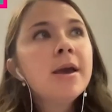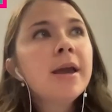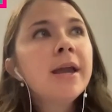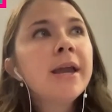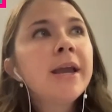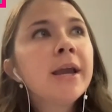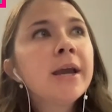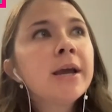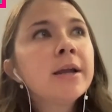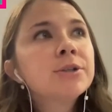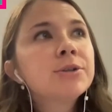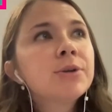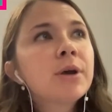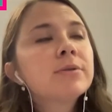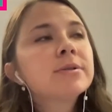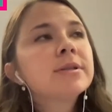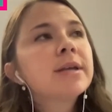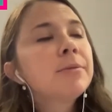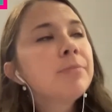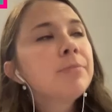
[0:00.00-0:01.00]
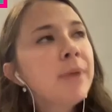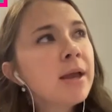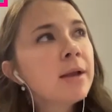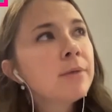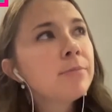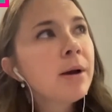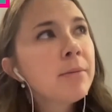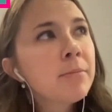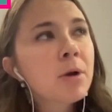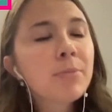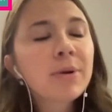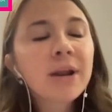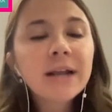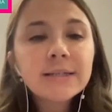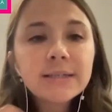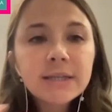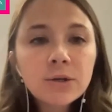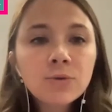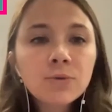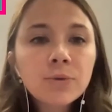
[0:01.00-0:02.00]
And so I was like, man, bummer. But I
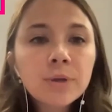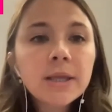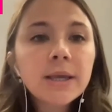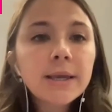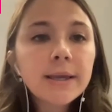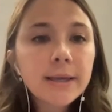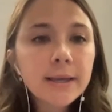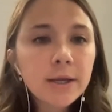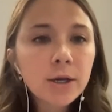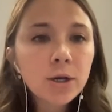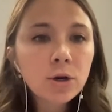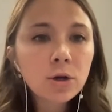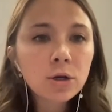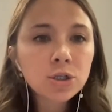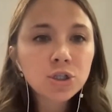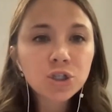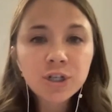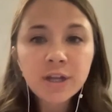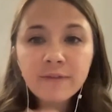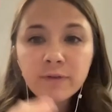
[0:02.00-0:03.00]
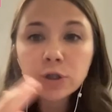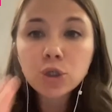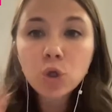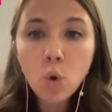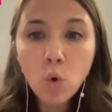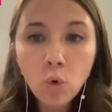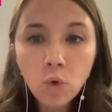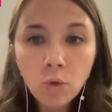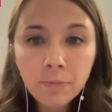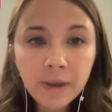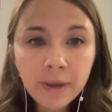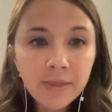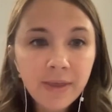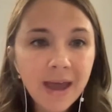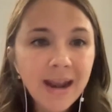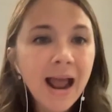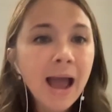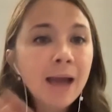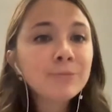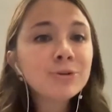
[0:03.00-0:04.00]
didn't really hear, she never told me
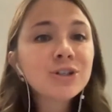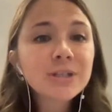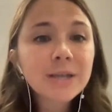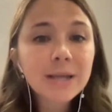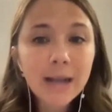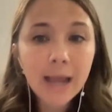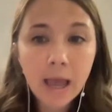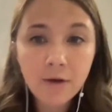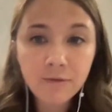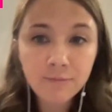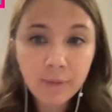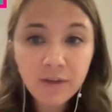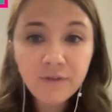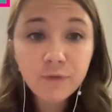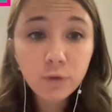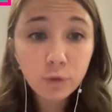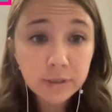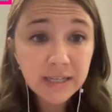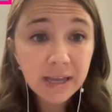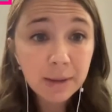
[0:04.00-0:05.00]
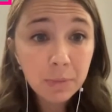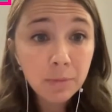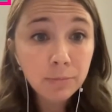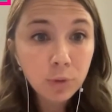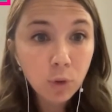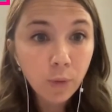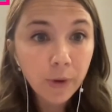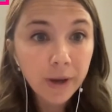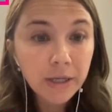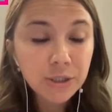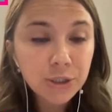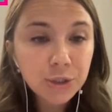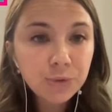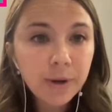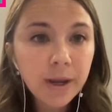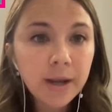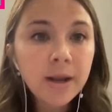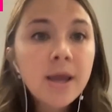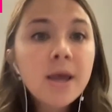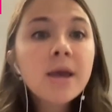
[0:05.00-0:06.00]
that I'm just going to have my full-time employee do
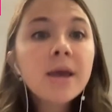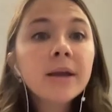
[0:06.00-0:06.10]
it.